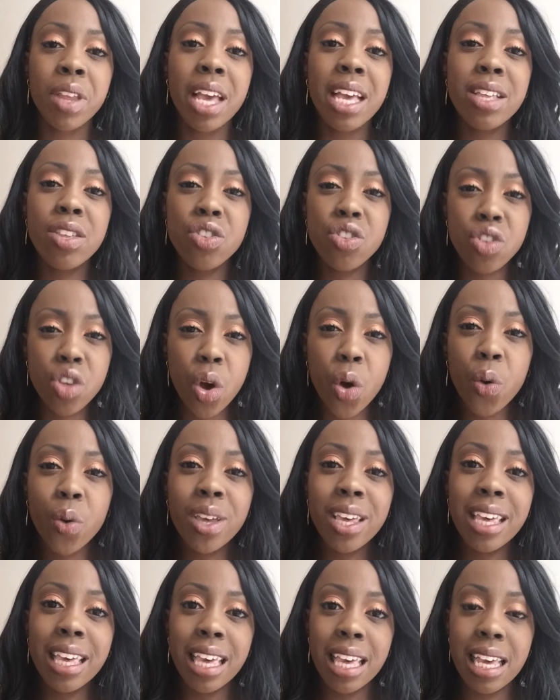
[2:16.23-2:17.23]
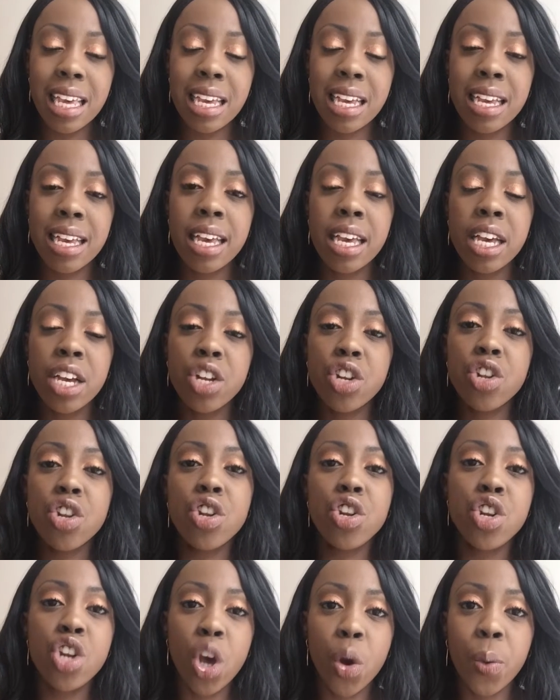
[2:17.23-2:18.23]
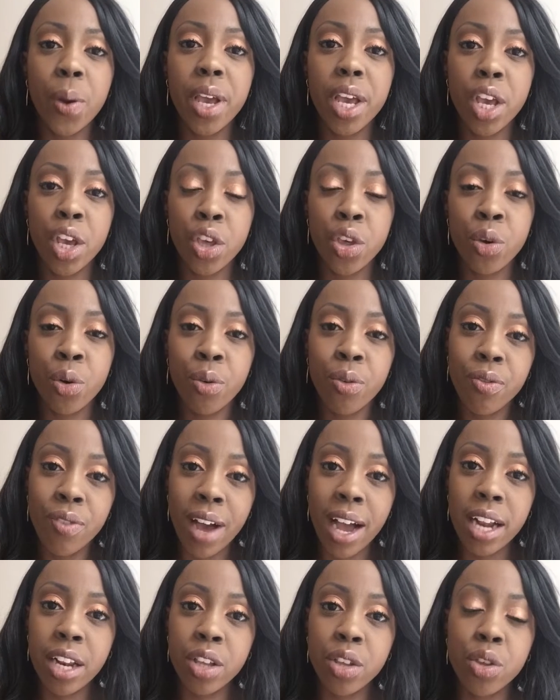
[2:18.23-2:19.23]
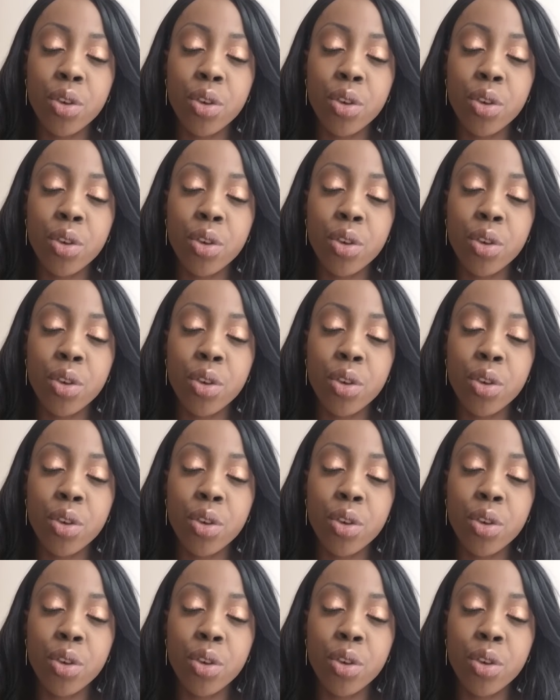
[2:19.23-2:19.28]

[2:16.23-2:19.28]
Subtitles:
is so key to knowing your value.